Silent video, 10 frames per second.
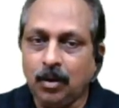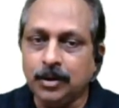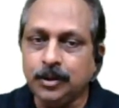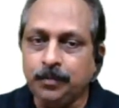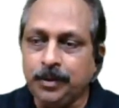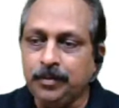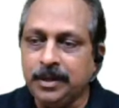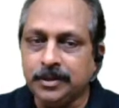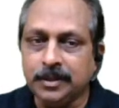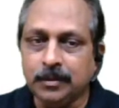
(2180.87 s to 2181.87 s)

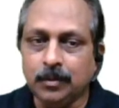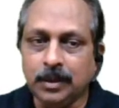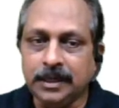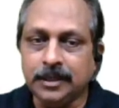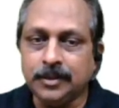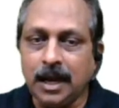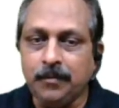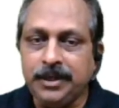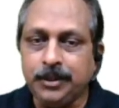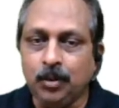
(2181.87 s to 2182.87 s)
supremacy. It is time
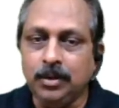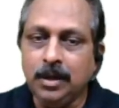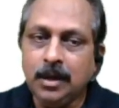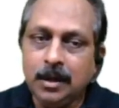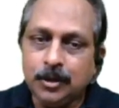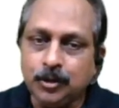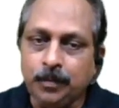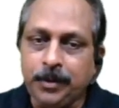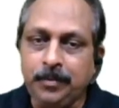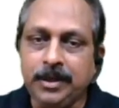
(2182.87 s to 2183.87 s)
we showed
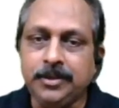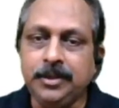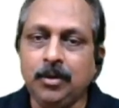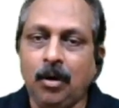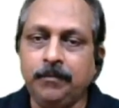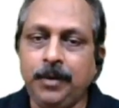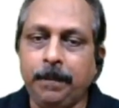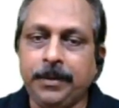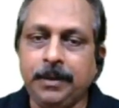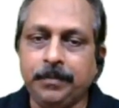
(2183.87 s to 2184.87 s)
supremacy of the
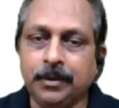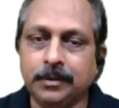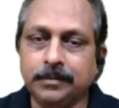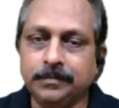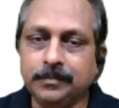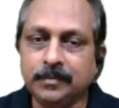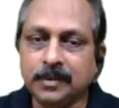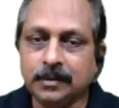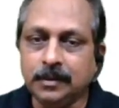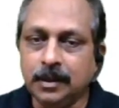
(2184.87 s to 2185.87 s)
people,
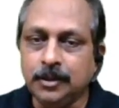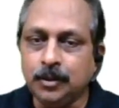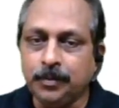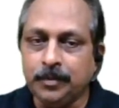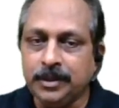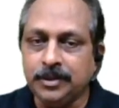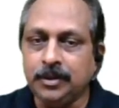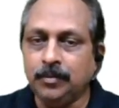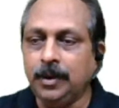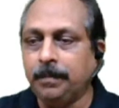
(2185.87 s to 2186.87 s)
the supremacy
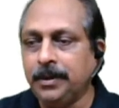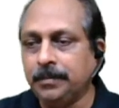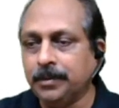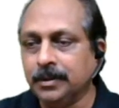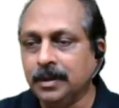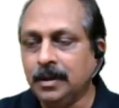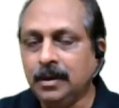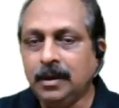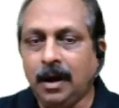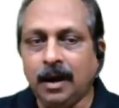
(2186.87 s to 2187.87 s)
of the people.
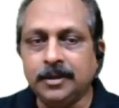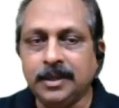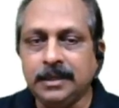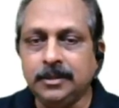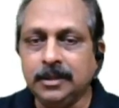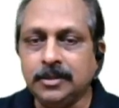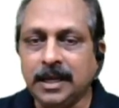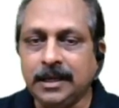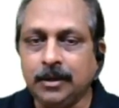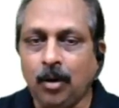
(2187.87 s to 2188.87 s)
Answer is the
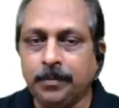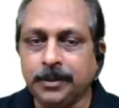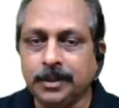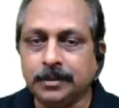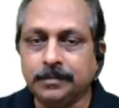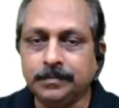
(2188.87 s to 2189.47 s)
second option.